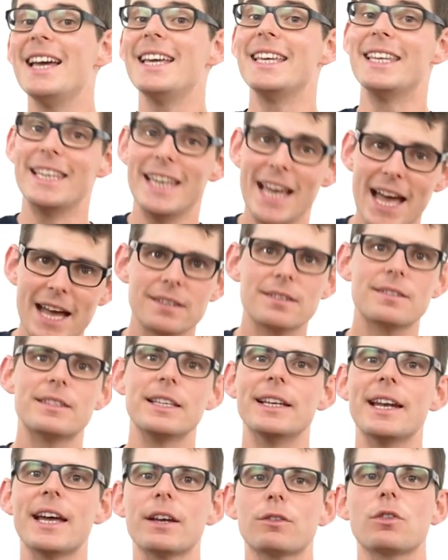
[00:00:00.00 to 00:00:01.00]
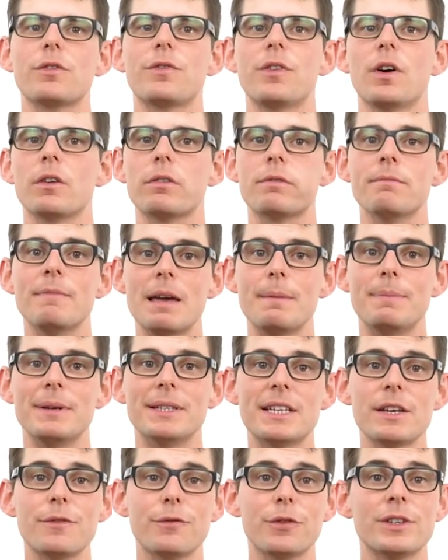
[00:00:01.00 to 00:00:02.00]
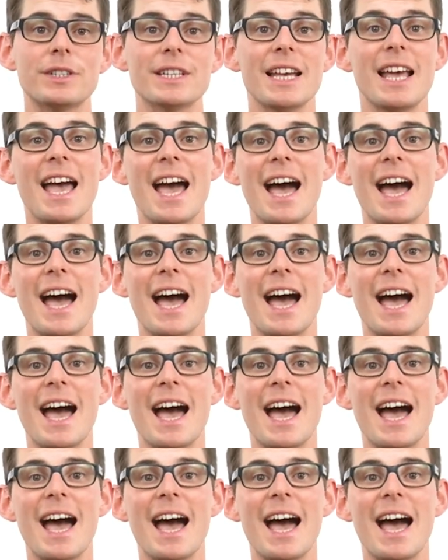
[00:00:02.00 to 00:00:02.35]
Yes, the electrophiles may be different,